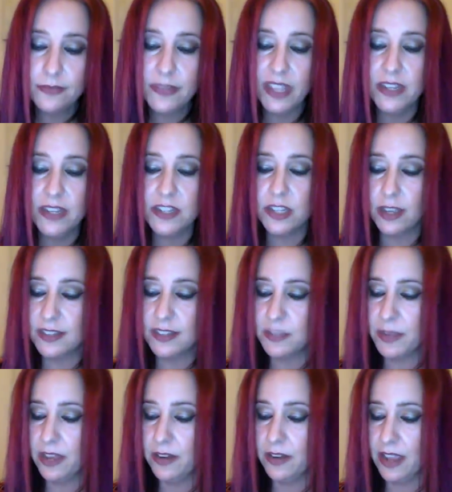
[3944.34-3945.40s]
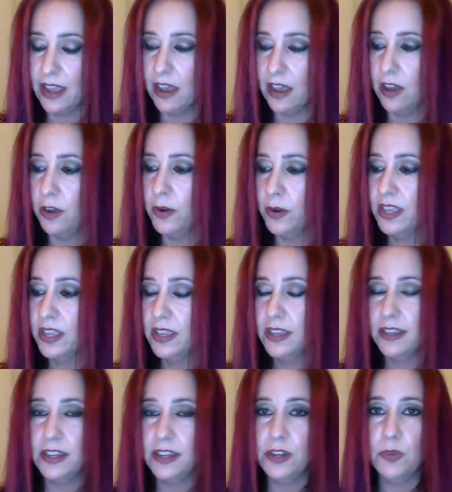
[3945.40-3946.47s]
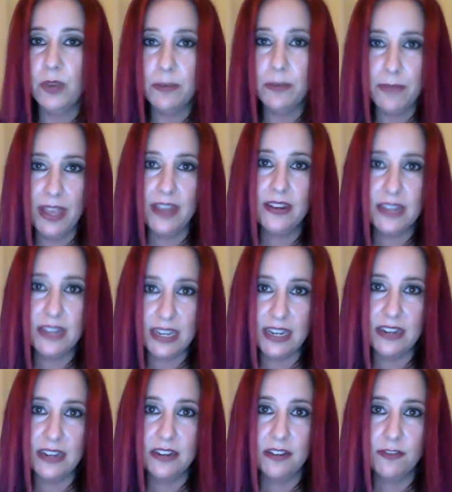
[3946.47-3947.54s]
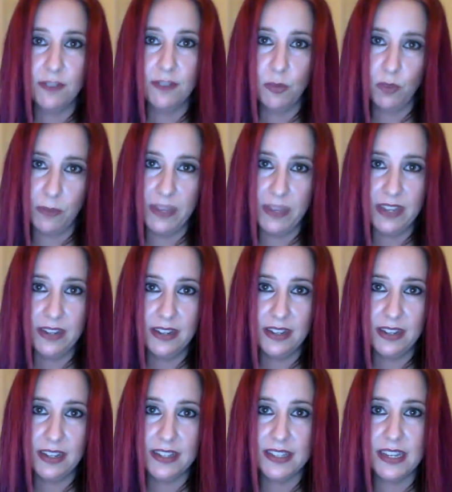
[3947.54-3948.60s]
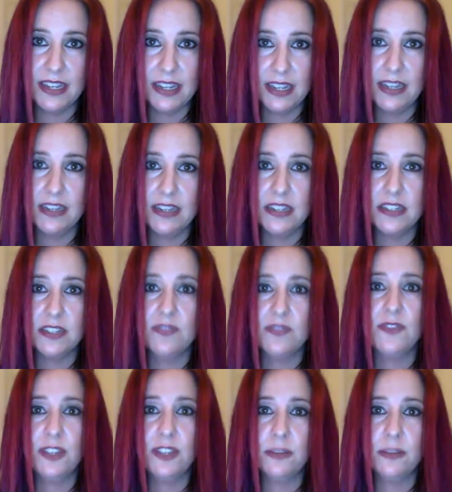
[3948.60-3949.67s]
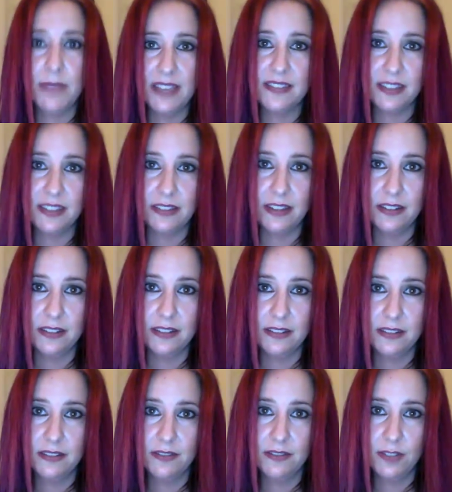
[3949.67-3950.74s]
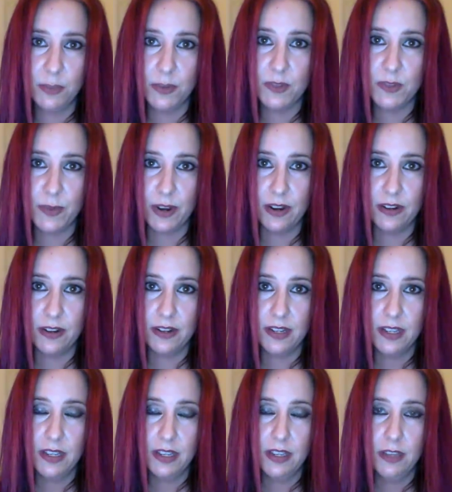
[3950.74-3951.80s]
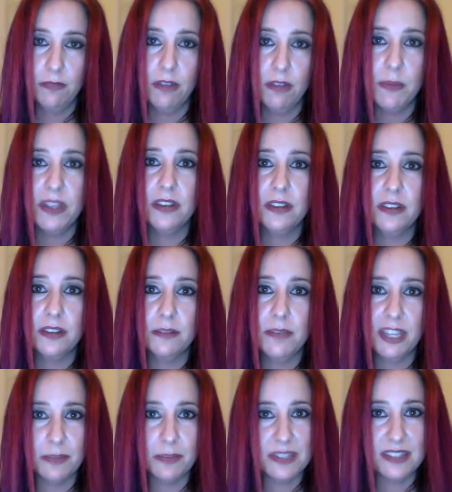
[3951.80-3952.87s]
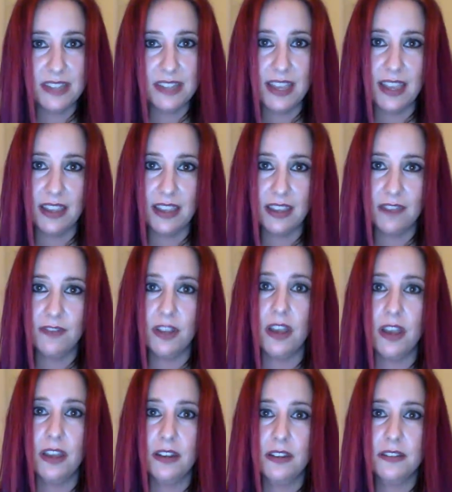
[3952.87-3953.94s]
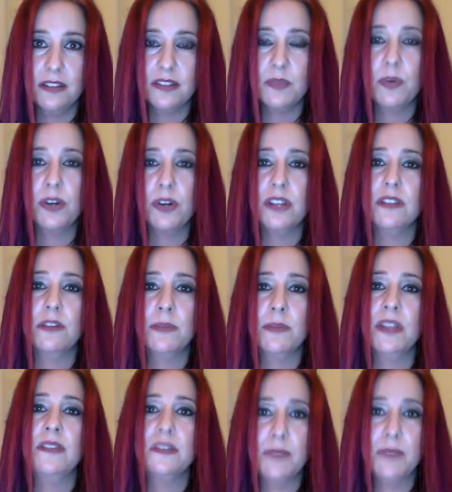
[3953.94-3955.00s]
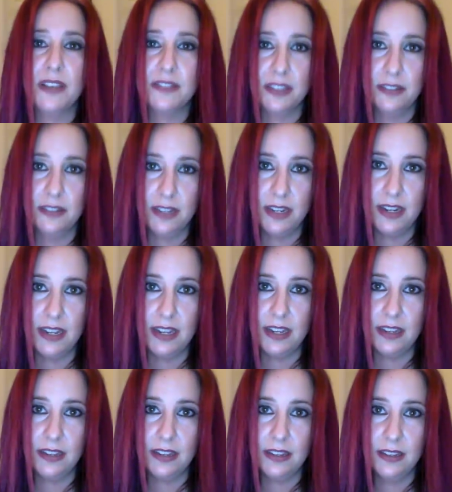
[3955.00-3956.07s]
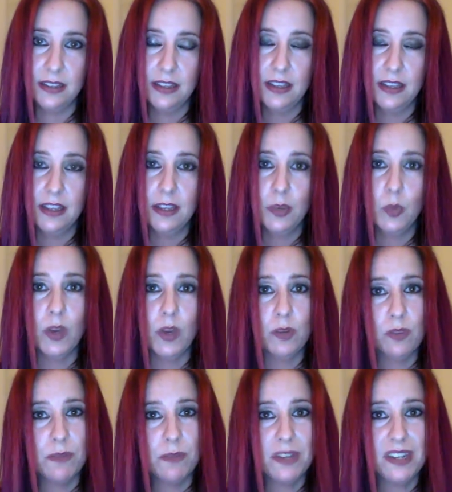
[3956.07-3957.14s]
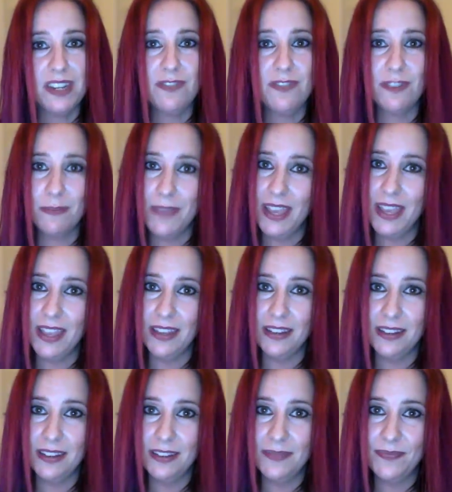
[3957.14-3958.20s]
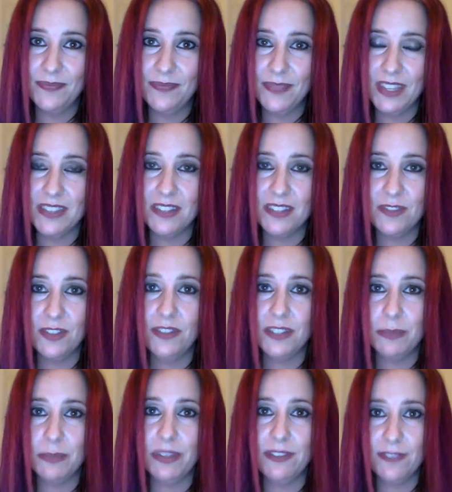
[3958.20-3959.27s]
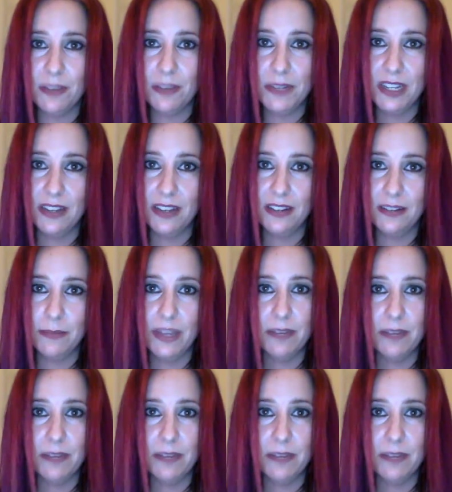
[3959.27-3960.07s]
And it talks about how, you know, what men need from women is they need to feel masculine for the most part. Women make a mistake of not supporting their men's masculinity. What women need from men is to feel deeply feminine. Men